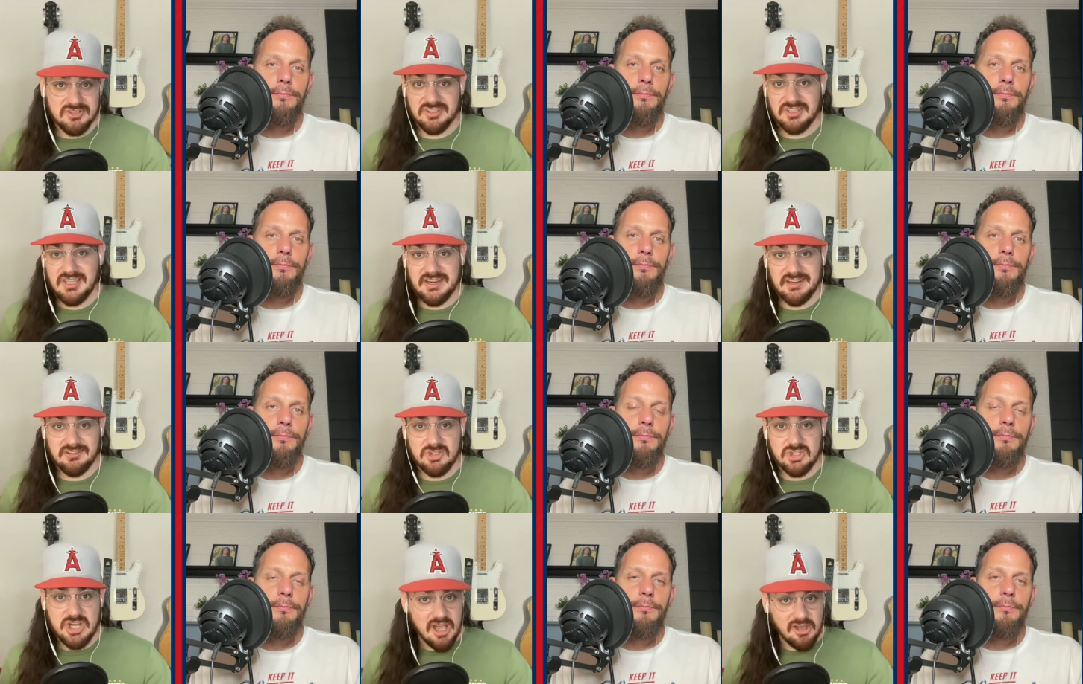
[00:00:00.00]
Speaker 1: and getting
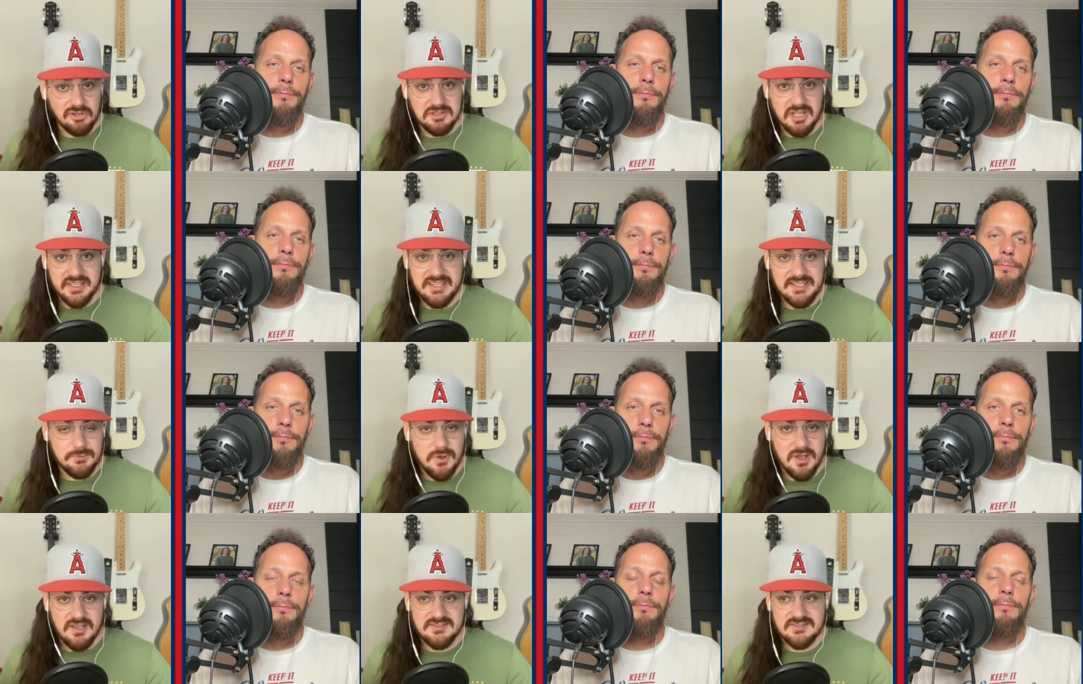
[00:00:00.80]
shelled like he
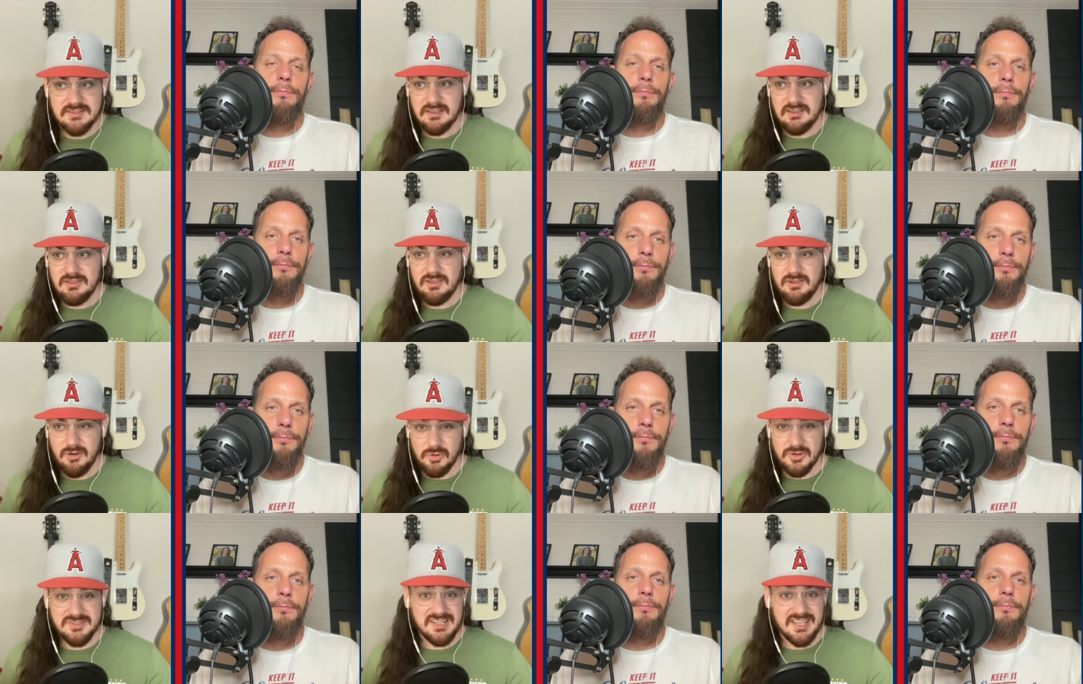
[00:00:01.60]
was,
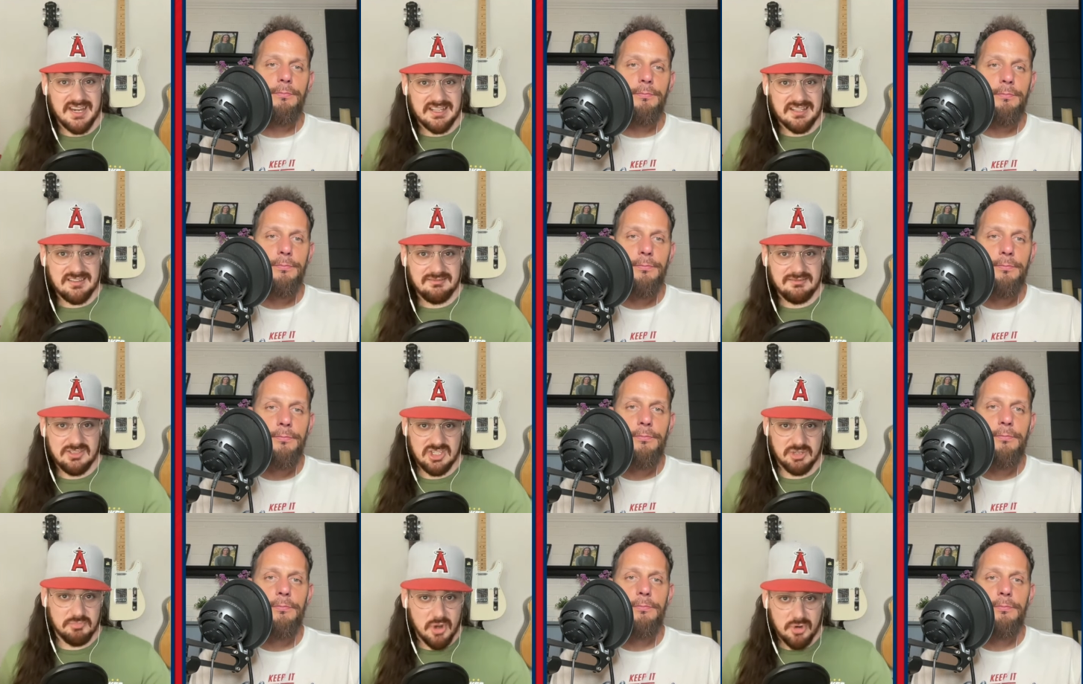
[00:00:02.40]
or is it getting
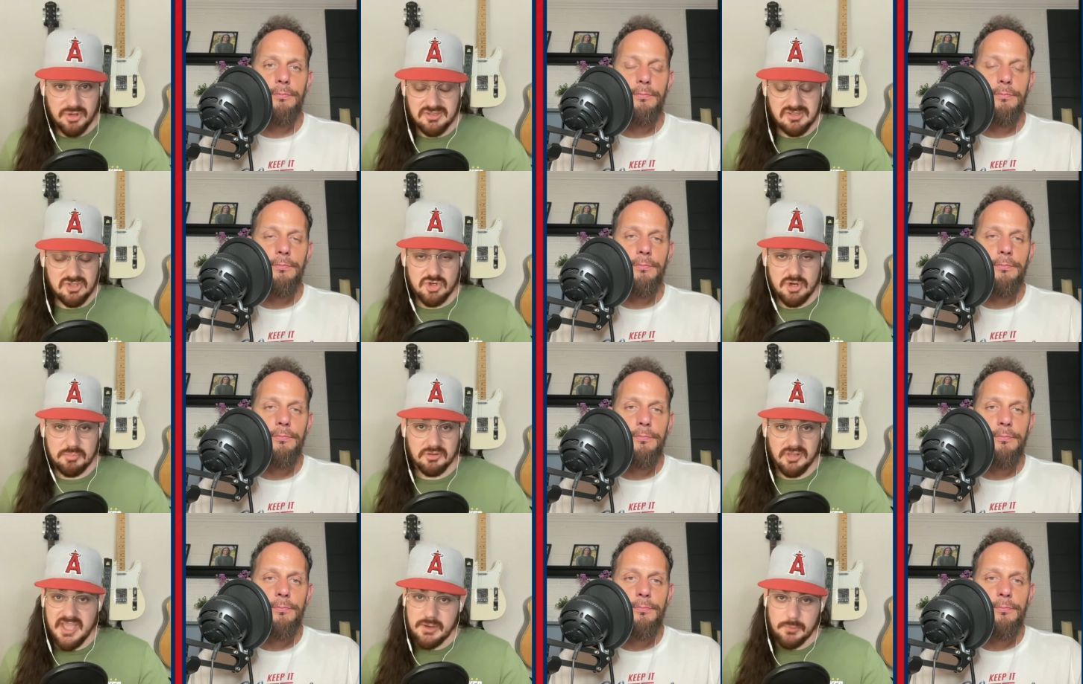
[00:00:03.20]
demoted to
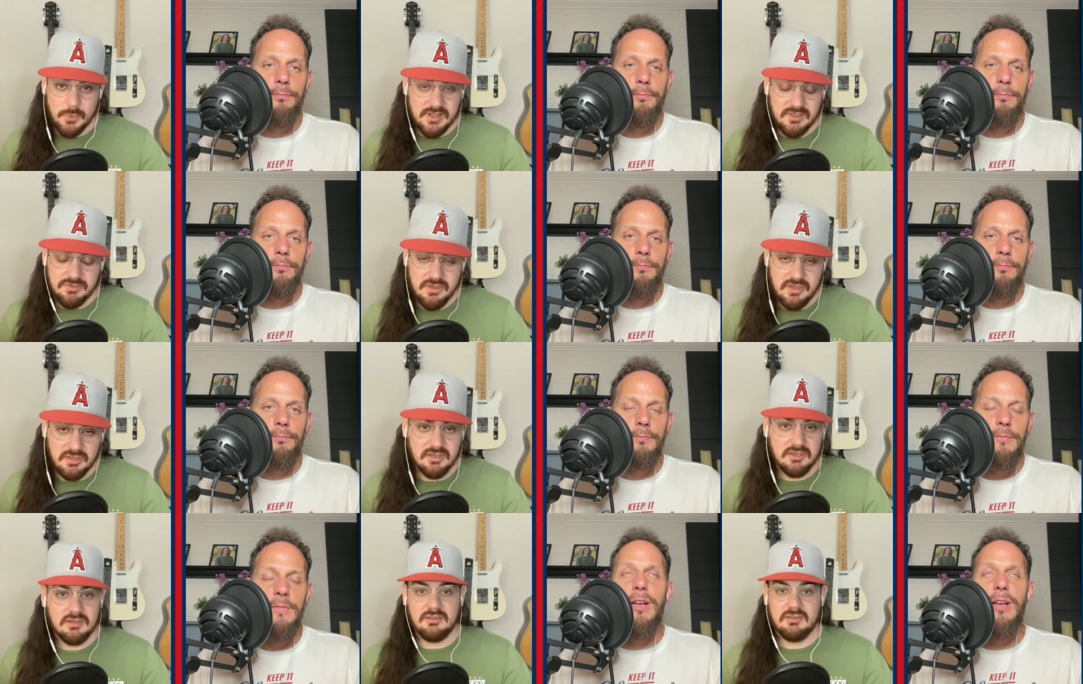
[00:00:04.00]
AAA? What do you
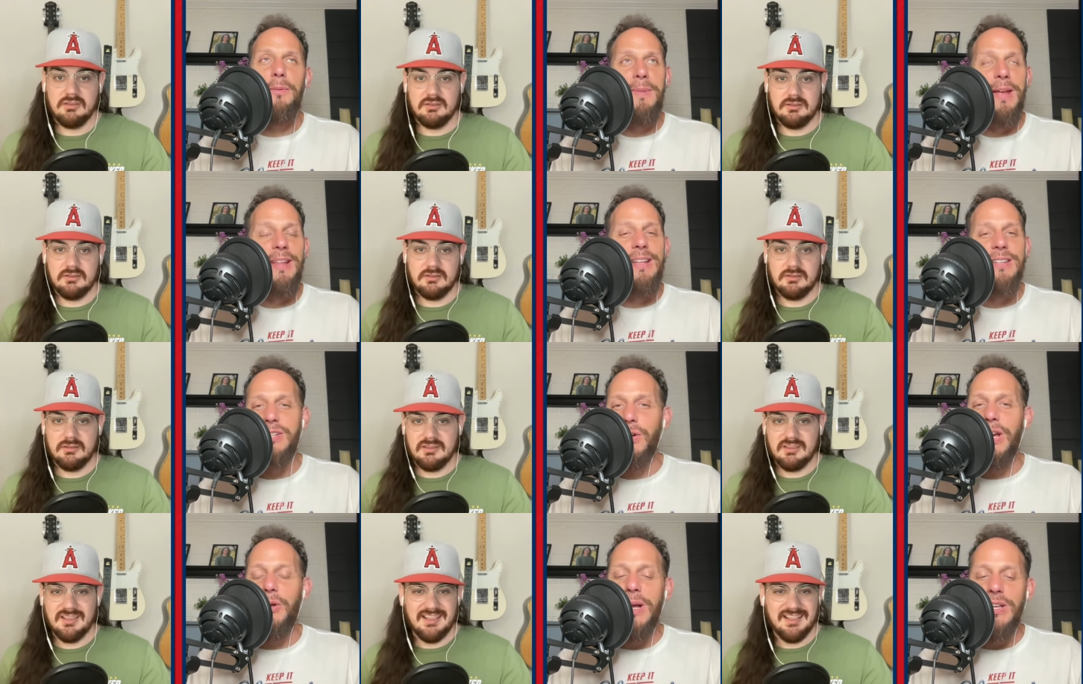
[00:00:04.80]
think? Oh man, that's a
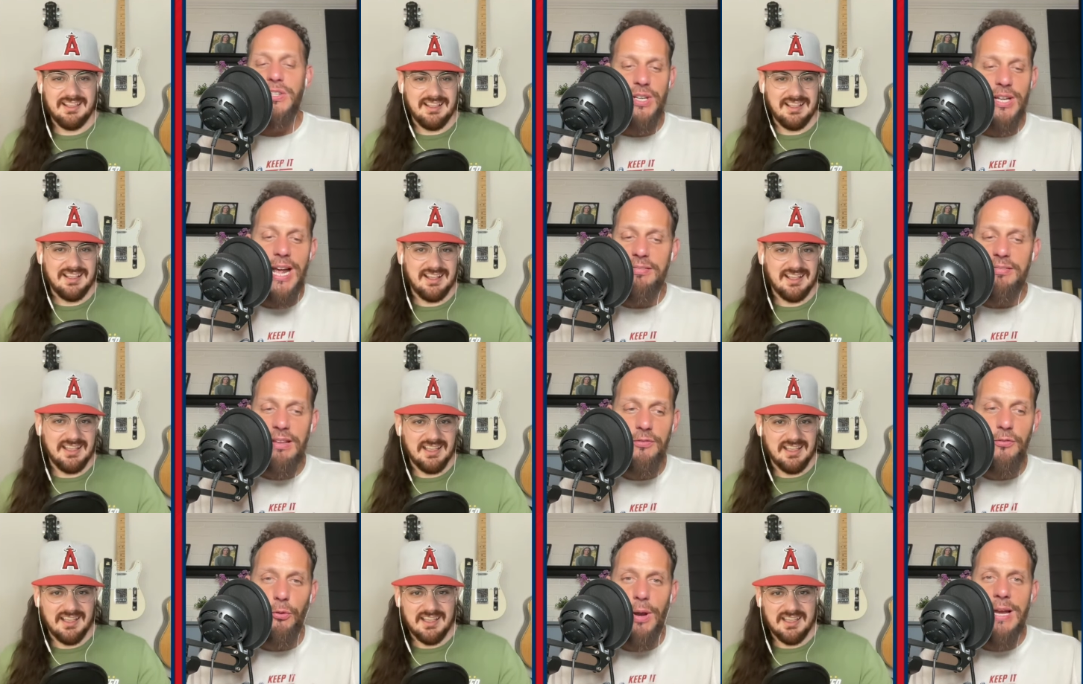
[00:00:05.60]
great question.
Speaker 2: I think
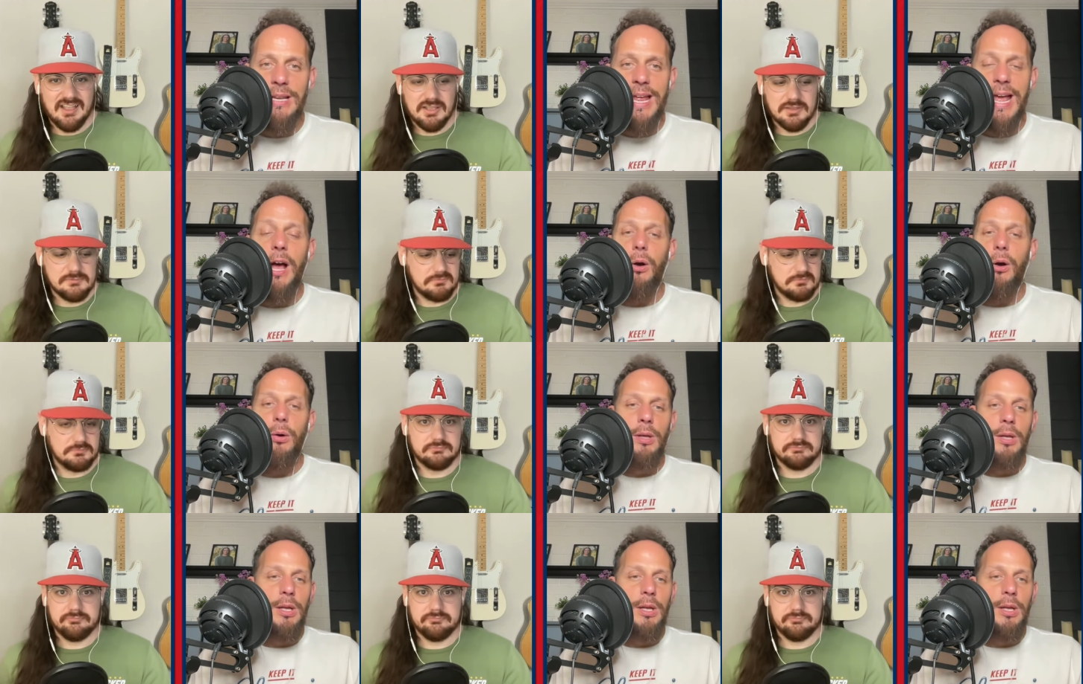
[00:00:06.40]
for right now,